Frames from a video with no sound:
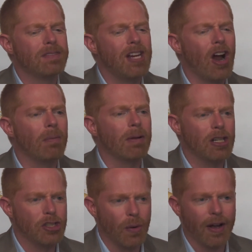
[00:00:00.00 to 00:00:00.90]
terribly
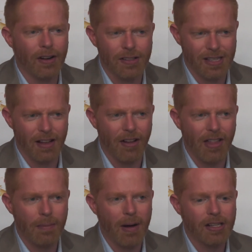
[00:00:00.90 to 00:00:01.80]
enjoying herself all
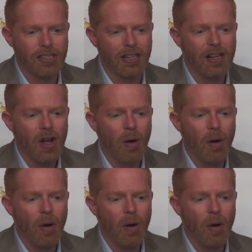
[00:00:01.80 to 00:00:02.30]
that much, and